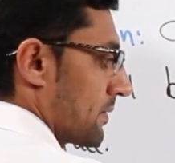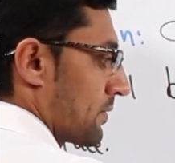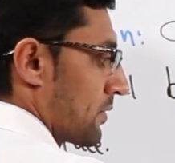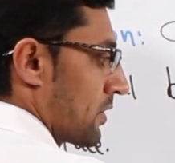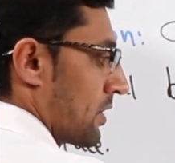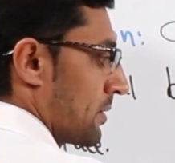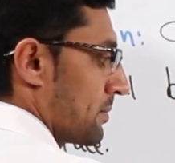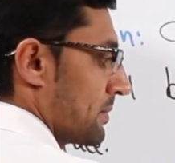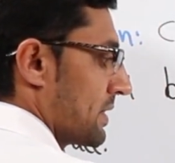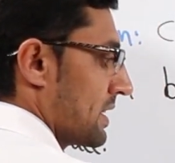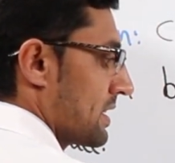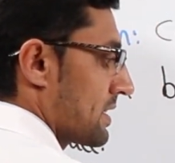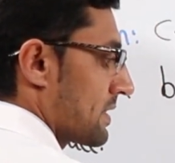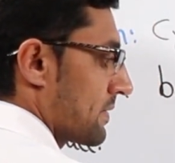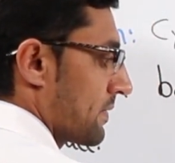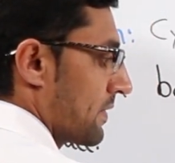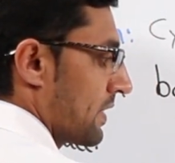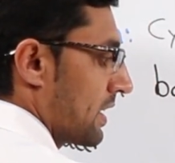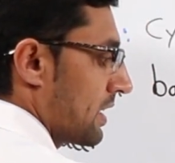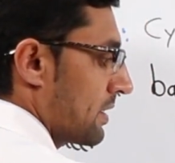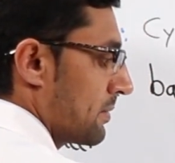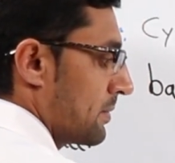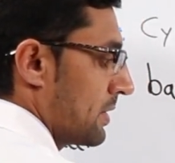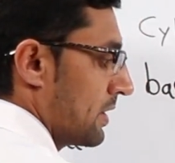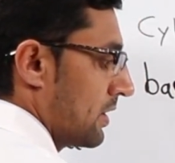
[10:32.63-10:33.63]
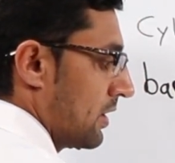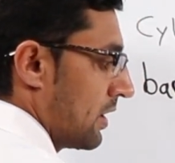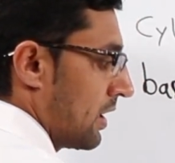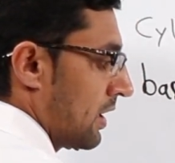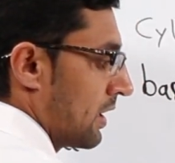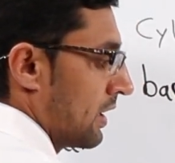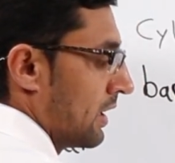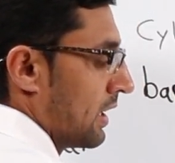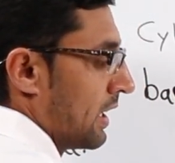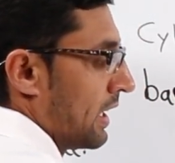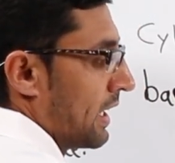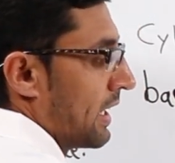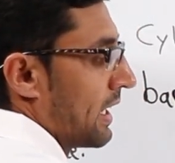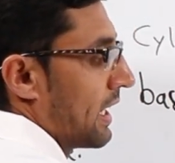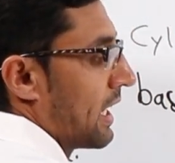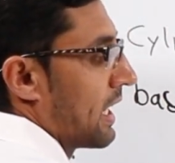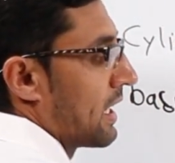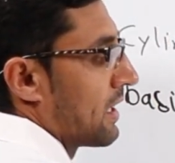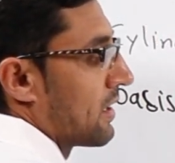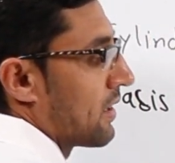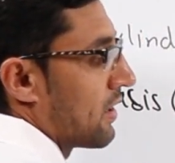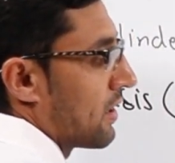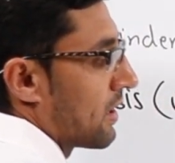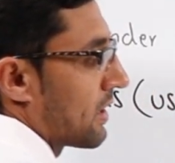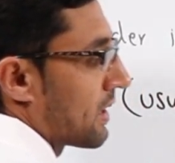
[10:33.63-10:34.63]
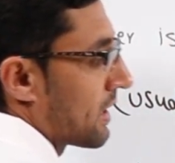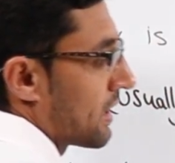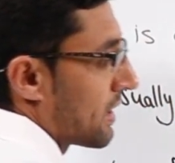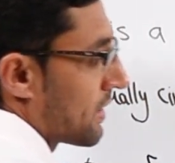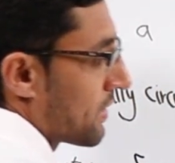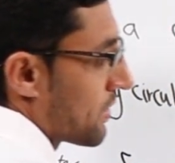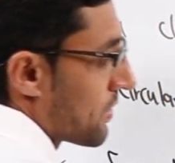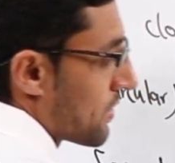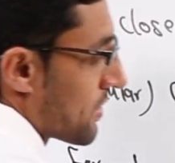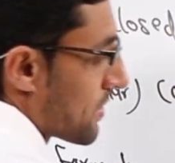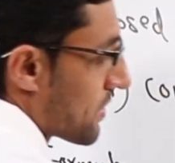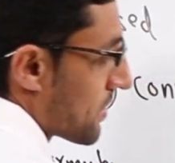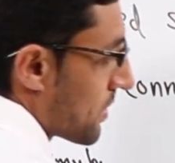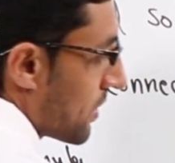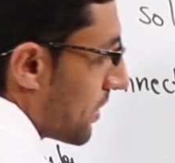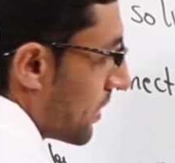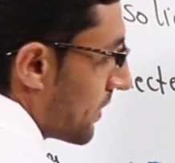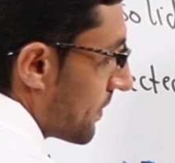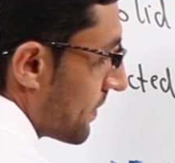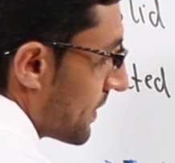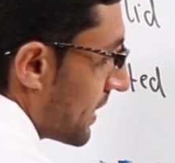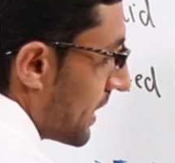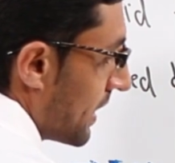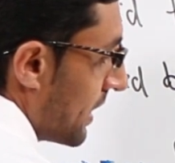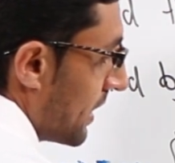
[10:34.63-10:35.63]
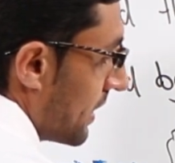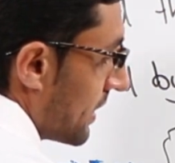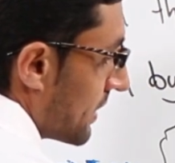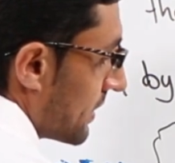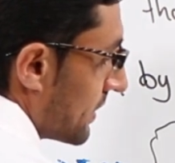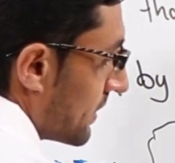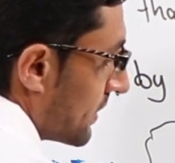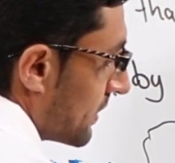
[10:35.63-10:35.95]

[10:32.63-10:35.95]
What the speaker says: from this formula in order to solve the